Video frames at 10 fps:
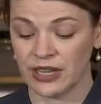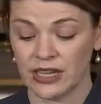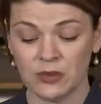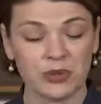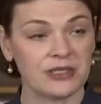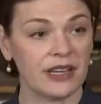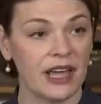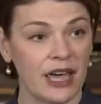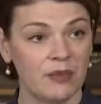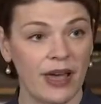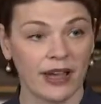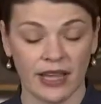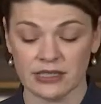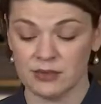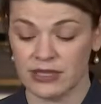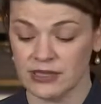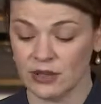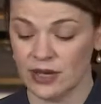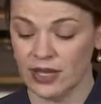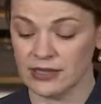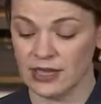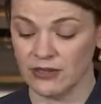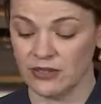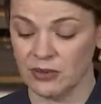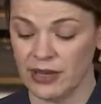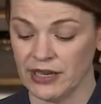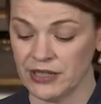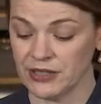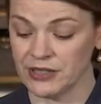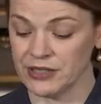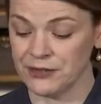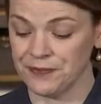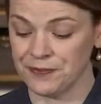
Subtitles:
80% add back as Minnesota has done for many years.